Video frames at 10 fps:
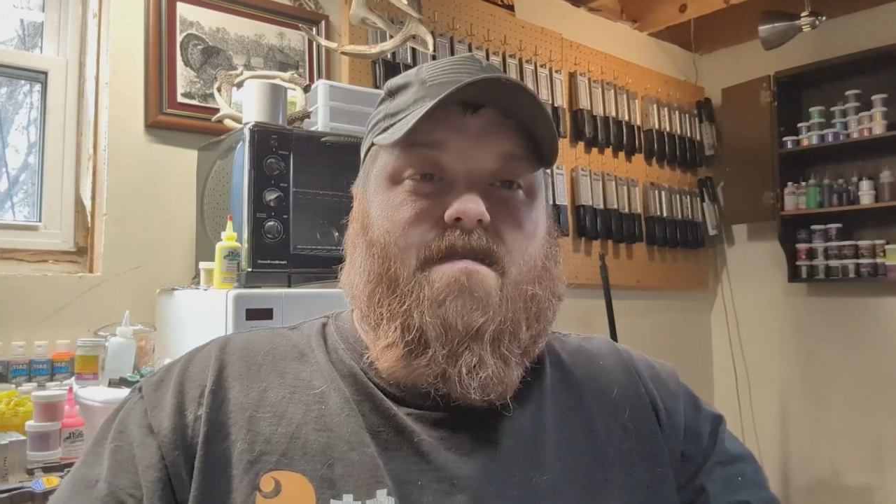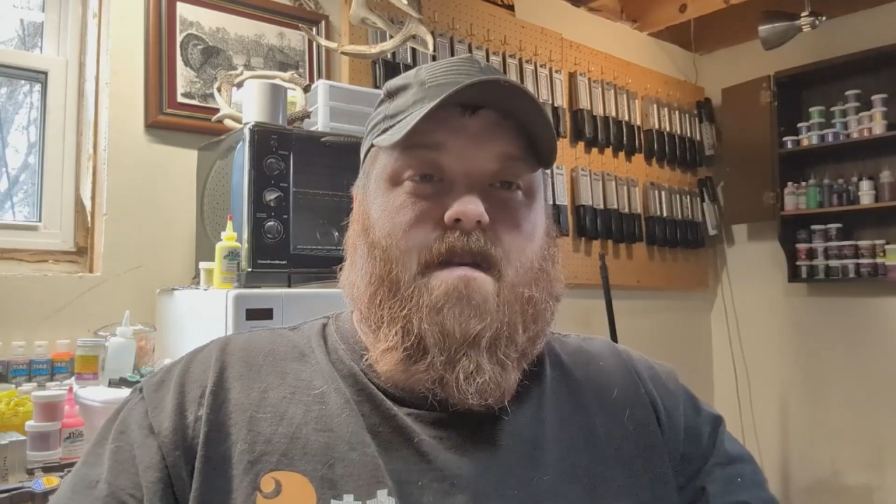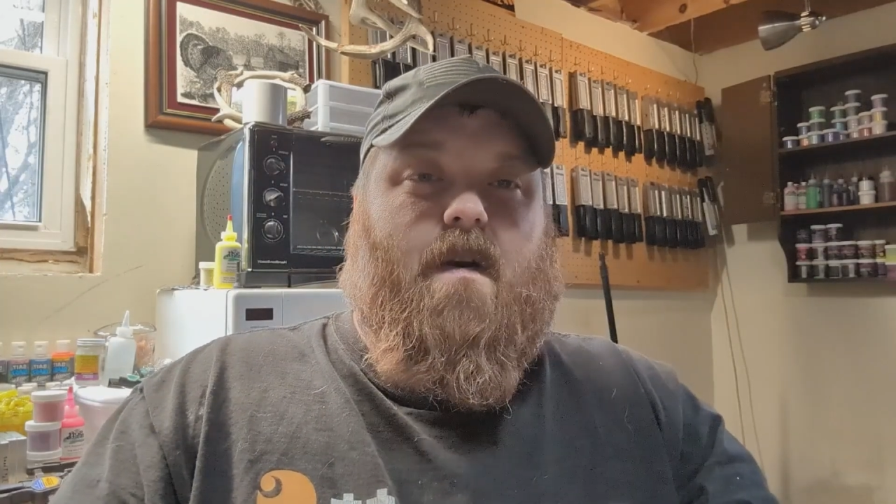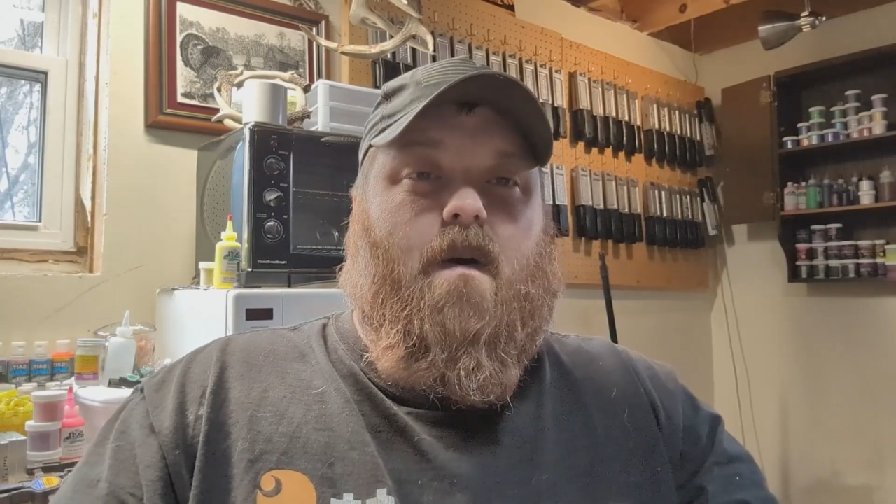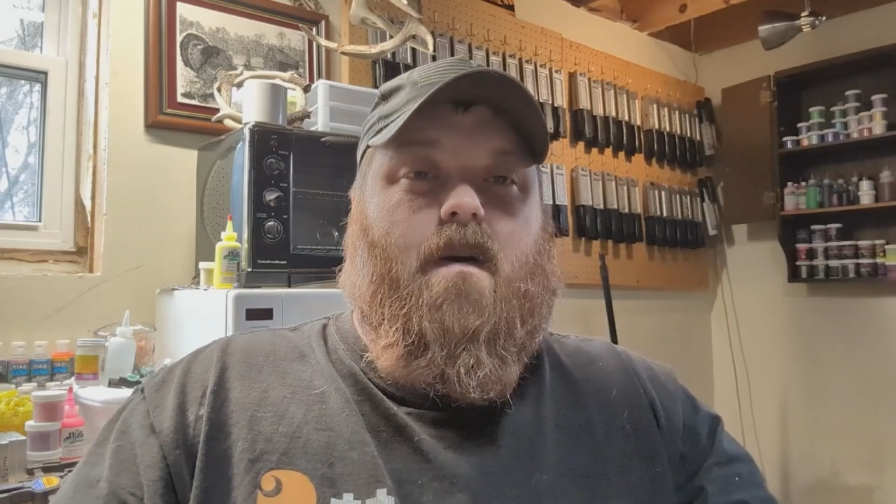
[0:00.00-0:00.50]

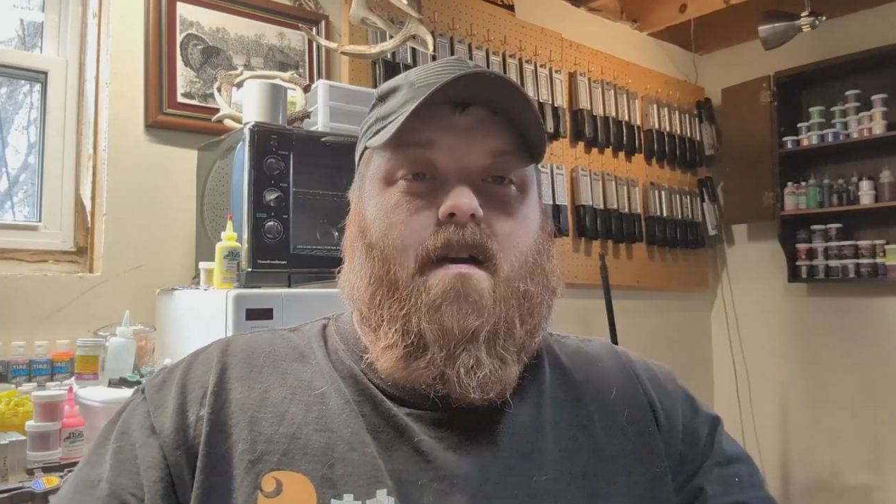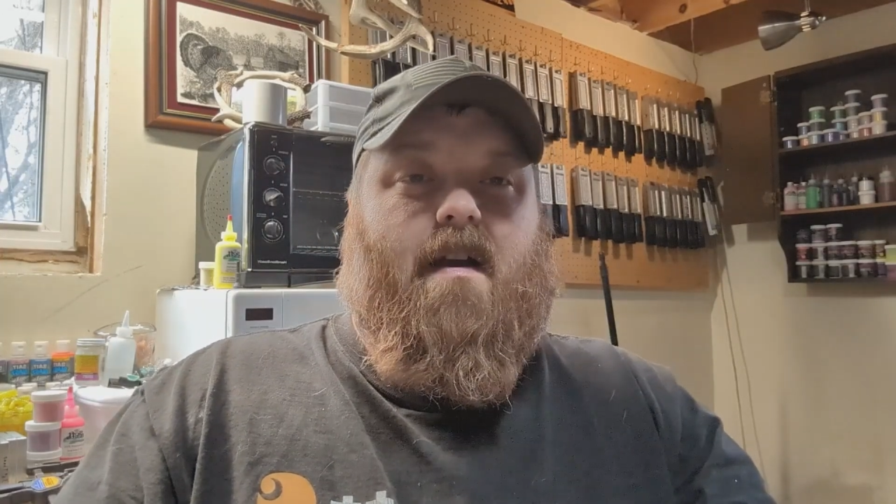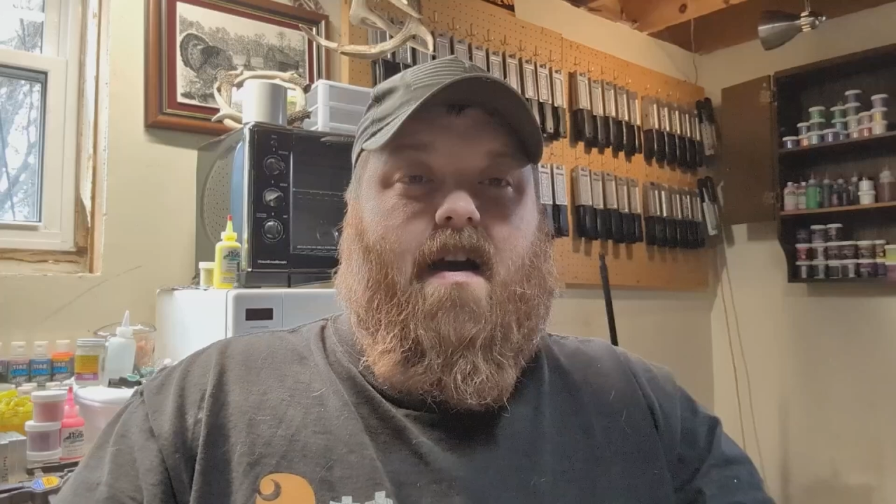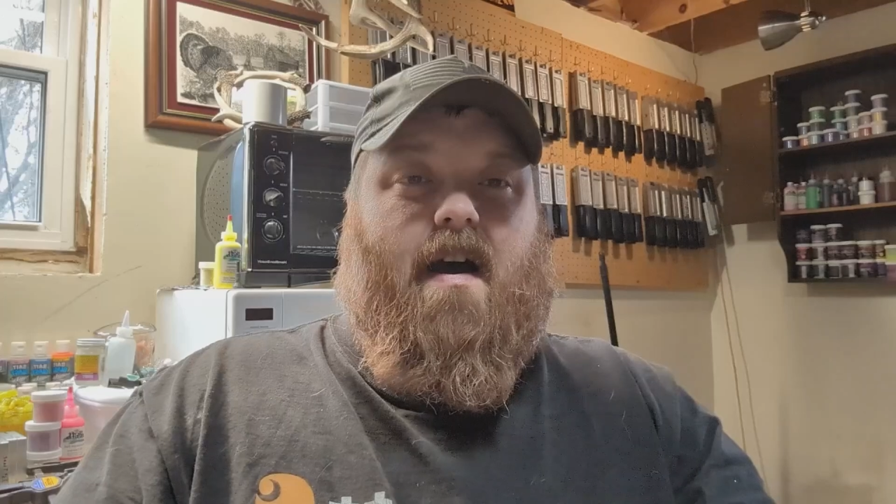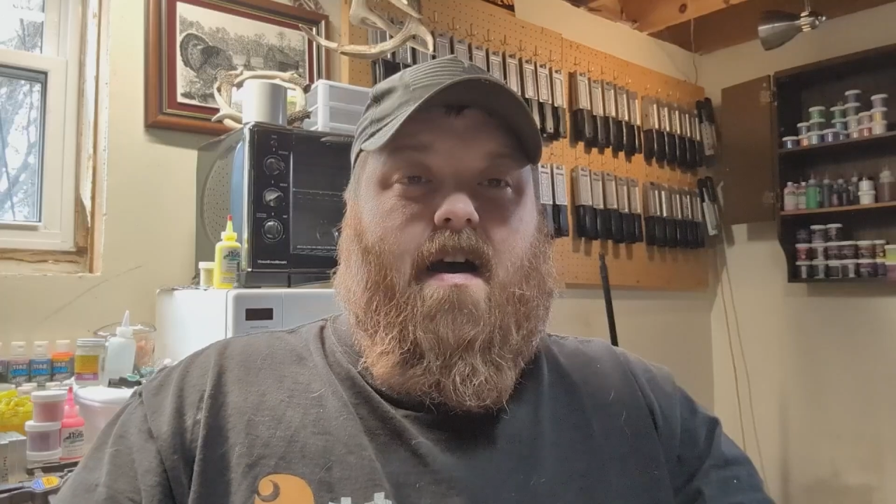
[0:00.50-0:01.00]
So
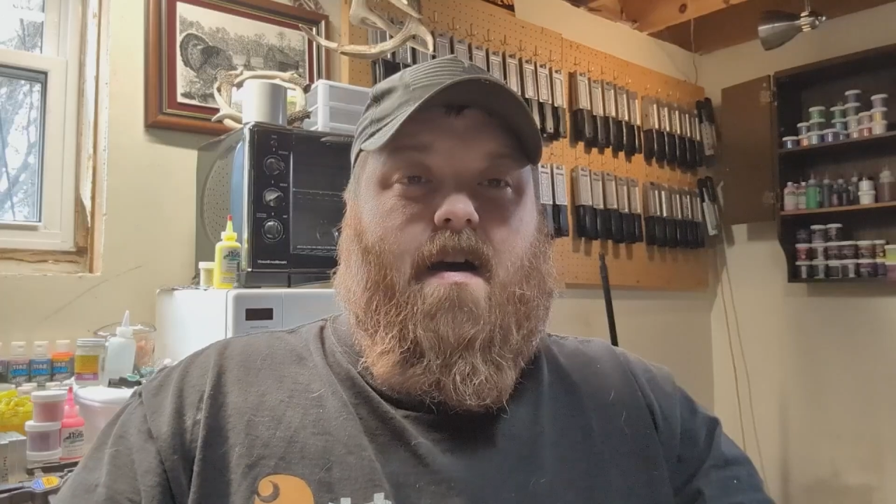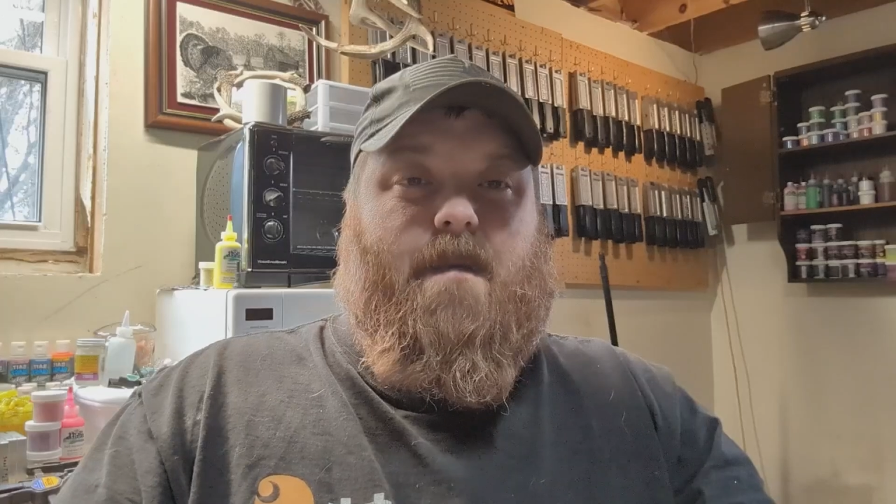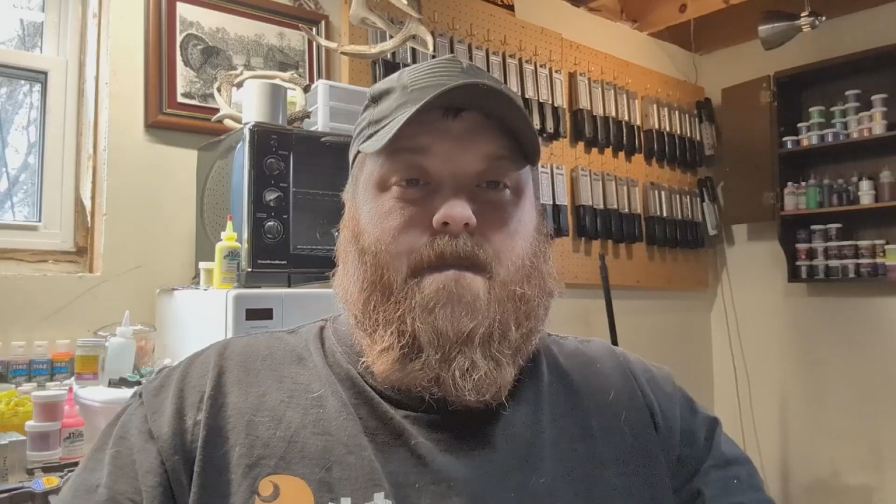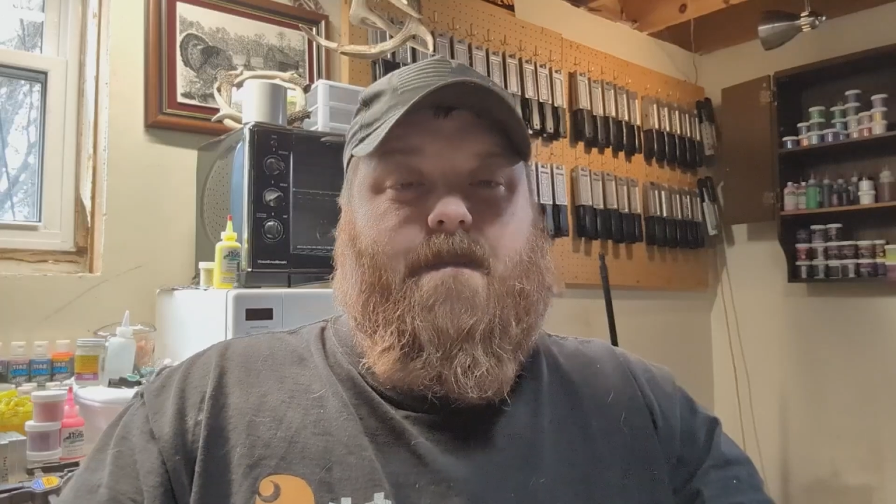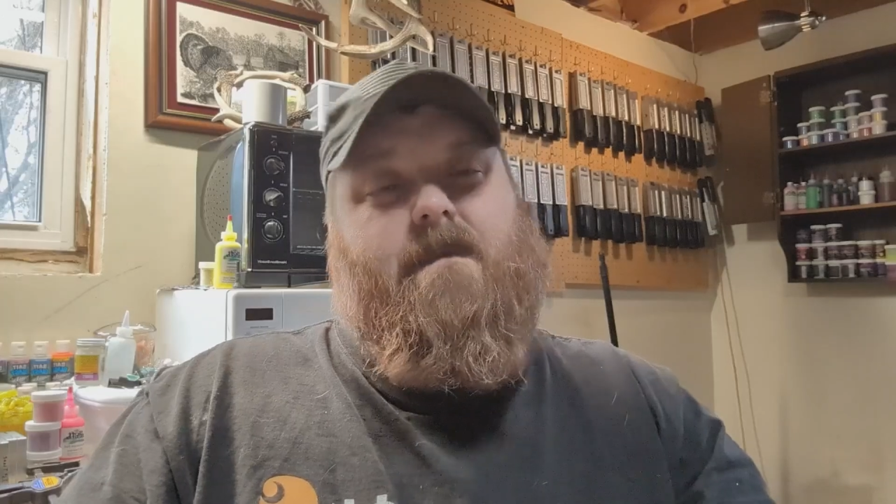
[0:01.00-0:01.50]

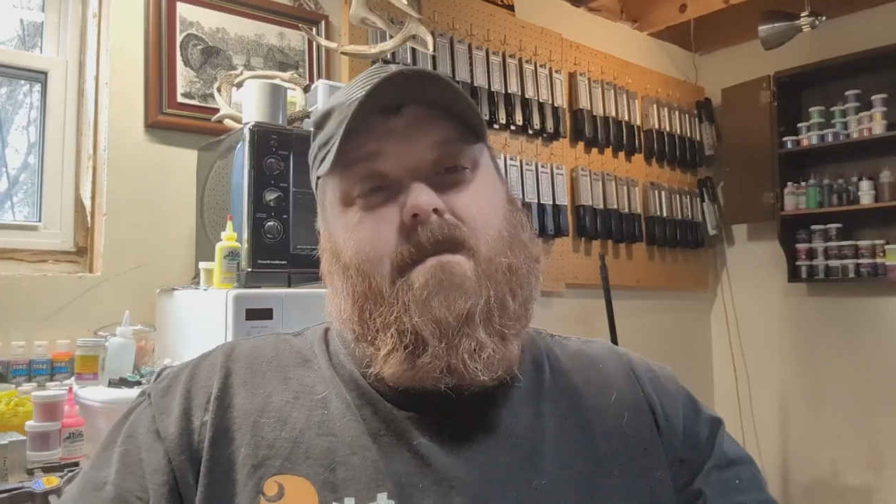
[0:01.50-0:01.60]
I'm